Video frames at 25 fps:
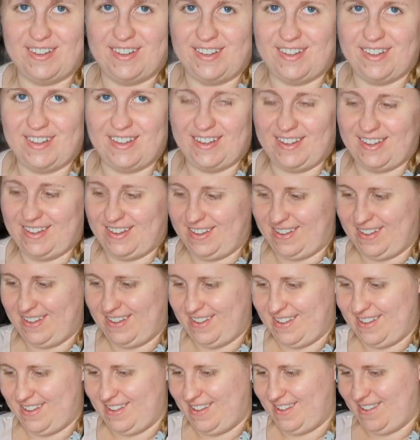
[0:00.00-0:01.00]
Hey,
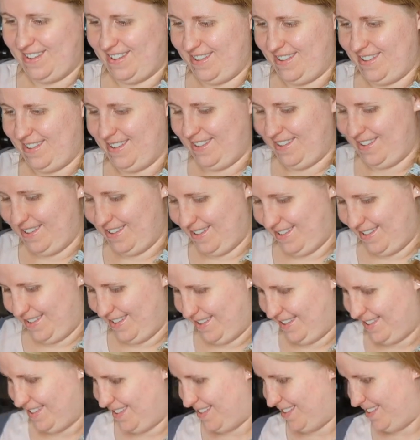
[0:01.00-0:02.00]
anytime we have
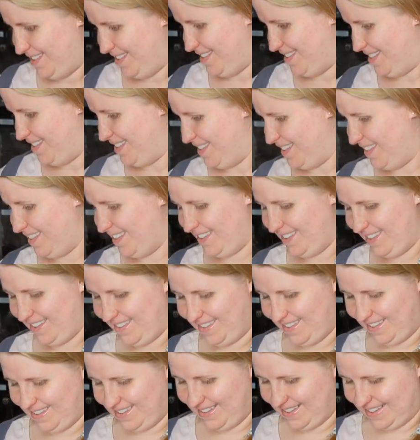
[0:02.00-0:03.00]
tomato soup, I'll
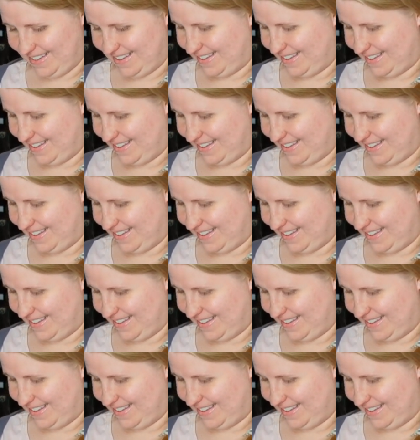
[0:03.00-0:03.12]
always be